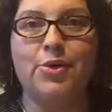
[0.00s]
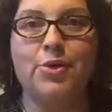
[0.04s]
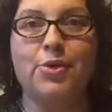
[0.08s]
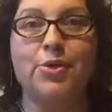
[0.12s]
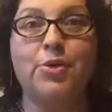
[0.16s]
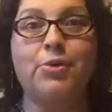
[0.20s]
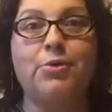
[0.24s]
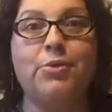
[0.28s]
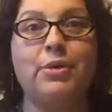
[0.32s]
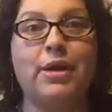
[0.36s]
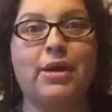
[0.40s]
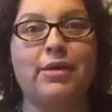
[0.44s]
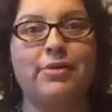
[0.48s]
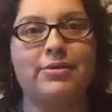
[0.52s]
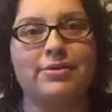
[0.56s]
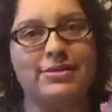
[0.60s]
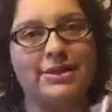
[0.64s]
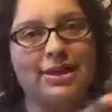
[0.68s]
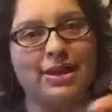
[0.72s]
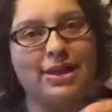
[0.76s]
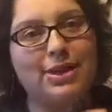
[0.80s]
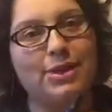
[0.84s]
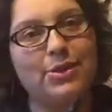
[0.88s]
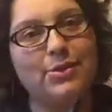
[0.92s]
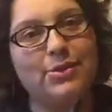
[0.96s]
throughout,
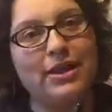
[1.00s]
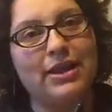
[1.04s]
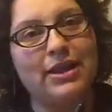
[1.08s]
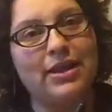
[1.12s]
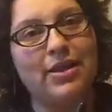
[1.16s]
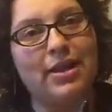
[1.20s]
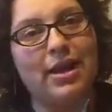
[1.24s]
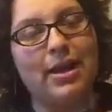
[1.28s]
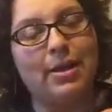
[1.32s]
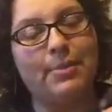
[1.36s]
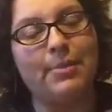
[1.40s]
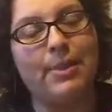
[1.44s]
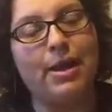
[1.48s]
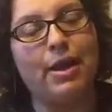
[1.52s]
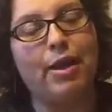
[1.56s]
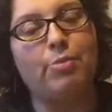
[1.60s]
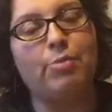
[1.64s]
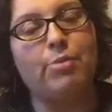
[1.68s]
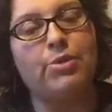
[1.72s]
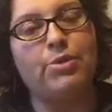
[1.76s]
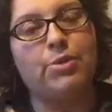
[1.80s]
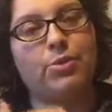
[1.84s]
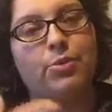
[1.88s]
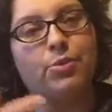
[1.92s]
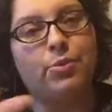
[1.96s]
including
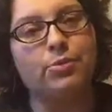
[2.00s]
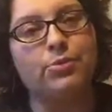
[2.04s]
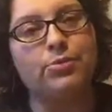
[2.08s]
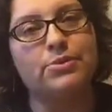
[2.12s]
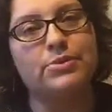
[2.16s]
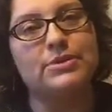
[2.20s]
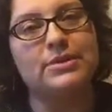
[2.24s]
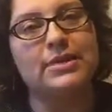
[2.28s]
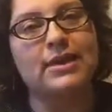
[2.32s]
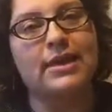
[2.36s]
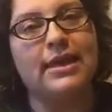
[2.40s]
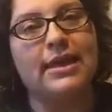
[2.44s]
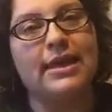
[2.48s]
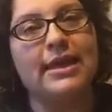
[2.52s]
helping the wounds